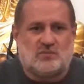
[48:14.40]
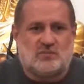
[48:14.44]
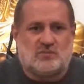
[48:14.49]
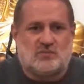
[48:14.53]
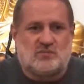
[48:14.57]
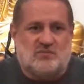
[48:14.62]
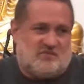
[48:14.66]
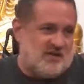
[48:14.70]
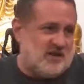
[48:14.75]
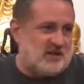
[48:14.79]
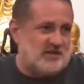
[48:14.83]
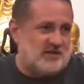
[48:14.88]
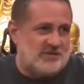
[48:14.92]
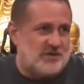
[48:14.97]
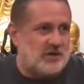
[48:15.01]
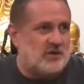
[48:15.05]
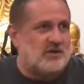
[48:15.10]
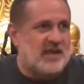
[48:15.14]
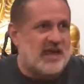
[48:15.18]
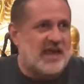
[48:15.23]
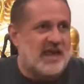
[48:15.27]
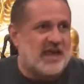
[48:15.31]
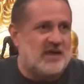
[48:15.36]
felt
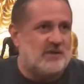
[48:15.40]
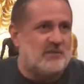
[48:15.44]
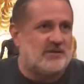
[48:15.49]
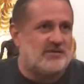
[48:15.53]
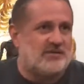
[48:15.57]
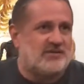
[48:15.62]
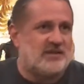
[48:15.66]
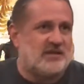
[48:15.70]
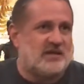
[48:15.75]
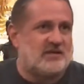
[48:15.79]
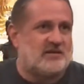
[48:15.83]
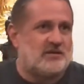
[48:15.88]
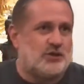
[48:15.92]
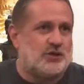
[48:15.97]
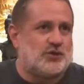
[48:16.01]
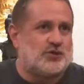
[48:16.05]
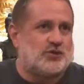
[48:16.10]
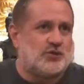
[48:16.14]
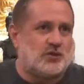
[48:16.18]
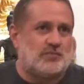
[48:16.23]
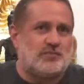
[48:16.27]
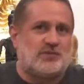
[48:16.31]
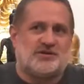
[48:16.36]
okay with the
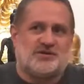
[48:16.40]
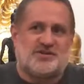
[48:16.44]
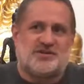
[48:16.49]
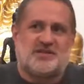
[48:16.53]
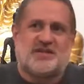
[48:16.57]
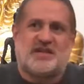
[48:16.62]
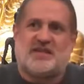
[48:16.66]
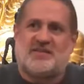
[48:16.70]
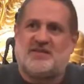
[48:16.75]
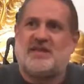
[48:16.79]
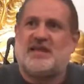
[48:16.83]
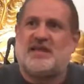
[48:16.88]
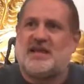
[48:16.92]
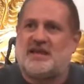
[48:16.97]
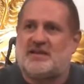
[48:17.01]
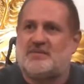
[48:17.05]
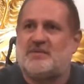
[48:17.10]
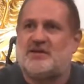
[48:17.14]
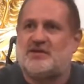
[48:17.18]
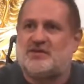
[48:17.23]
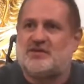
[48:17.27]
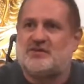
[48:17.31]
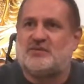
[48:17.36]
neutral person and the
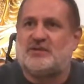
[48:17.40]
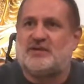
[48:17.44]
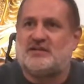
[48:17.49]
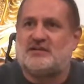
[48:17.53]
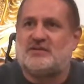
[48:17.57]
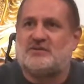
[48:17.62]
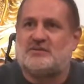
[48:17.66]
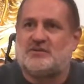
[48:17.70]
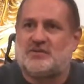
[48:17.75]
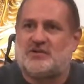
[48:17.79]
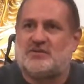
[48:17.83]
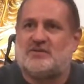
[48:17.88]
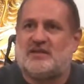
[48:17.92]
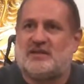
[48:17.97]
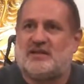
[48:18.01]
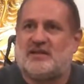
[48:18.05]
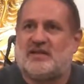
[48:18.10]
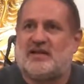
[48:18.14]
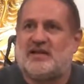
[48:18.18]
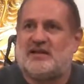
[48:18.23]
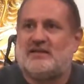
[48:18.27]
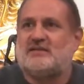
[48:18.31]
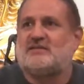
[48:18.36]
enemy doing
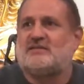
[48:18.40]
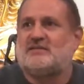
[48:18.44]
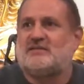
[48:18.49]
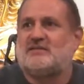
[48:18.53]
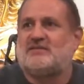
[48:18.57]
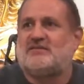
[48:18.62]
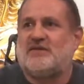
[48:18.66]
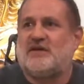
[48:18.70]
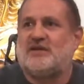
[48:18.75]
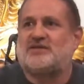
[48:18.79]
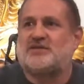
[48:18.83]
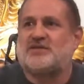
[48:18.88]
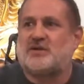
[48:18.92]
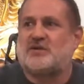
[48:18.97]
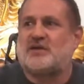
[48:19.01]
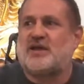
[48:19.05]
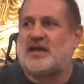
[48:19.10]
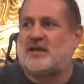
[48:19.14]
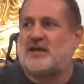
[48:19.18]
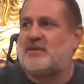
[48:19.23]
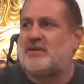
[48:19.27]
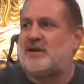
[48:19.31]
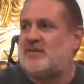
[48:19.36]
that? Felt
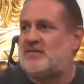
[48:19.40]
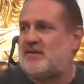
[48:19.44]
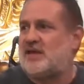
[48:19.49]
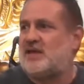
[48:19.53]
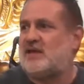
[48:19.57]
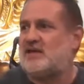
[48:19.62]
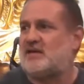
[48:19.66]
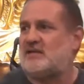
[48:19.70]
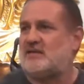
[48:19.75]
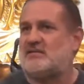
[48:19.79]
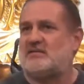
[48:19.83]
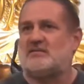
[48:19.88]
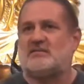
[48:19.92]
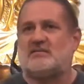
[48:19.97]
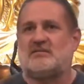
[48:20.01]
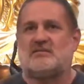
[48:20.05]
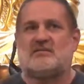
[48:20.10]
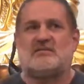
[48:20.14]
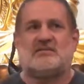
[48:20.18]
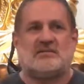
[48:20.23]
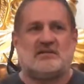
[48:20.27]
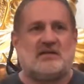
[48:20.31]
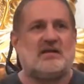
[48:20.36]
okay about that?
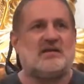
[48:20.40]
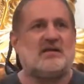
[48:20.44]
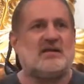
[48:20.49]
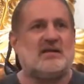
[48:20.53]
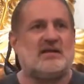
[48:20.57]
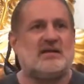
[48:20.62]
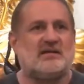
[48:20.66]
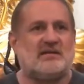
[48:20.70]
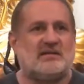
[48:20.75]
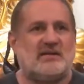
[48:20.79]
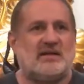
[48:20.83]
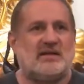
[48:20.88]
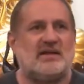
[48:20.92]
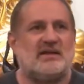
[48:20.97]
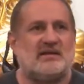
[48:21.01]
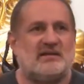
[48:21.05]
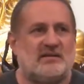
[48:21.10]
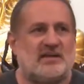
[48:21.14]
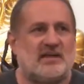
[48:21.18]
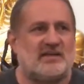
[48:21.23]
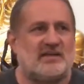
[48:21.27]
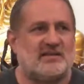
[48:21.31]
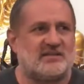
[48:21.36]
Yeah,
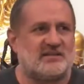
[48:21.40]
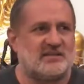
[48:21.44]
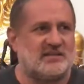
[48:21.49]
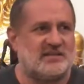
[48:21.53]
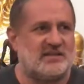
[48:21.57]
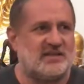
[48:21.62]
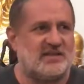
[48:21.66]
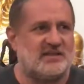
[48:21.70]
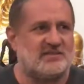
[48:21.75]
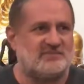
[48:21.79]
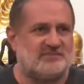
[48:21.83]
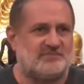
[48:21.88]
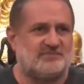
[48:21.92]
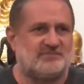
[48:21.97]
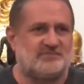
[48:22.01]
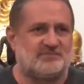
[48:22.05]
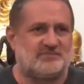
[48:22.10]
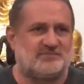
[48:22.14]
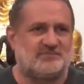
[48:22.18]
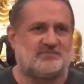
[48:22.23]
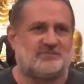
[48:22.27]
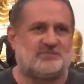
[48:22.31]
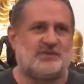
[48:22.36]
nice, good,
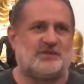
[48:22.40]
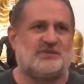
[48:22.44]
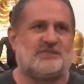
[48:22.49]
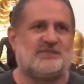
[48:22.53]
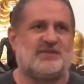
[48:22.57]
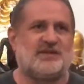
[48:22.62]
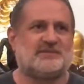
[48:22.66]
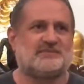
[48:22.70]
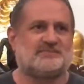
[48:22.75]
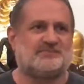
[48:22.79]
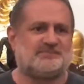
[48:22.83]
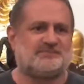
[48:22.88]
perfect.